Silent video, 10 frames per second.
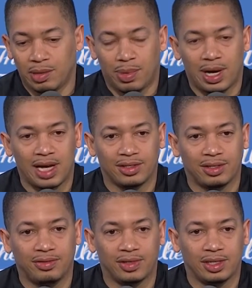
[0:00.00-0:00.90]
being
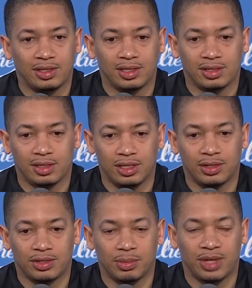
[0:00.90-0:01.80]
positive and just, you
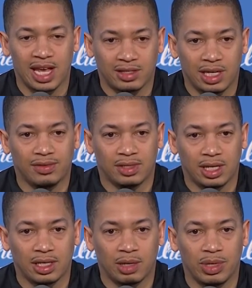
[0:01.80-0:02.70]
know, some things that he's
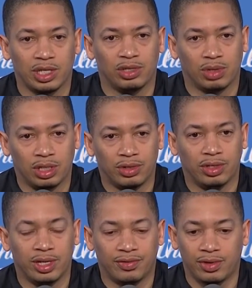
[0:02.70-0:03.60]
seen that we can do a little
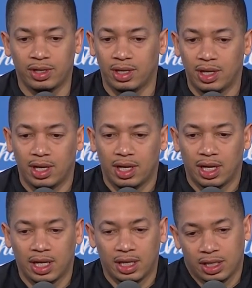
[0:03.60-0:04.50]
different.
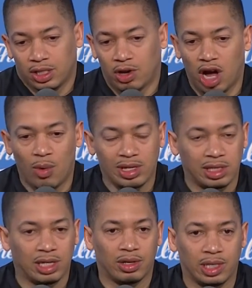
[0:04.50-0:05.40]
And, you know, I always
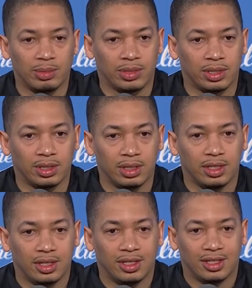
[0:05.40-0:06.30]
lean on him to
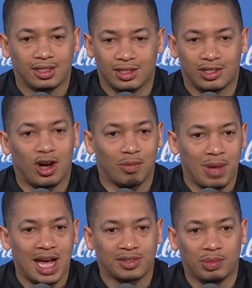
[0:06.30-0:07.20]
talk
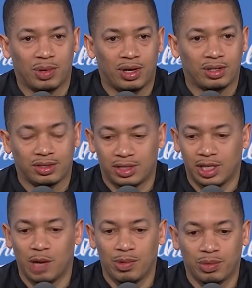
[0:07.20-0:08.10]
basketball, to
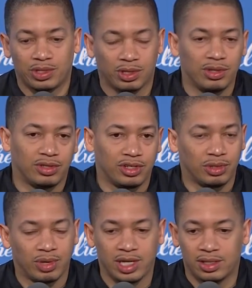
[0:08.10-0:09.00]
help me with certain
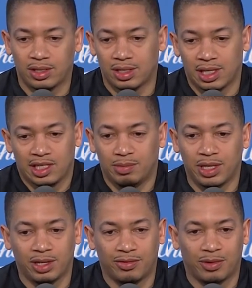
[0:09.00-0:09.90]
situations, and he's
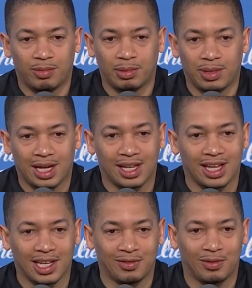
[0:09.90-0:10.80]
been there for me, but I
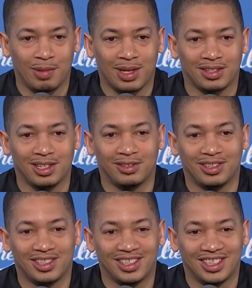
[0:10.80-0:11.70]
can't give away my
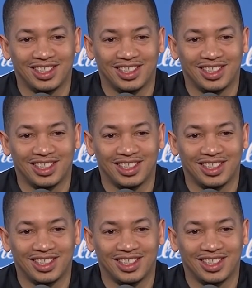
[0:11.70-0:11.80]
secrets.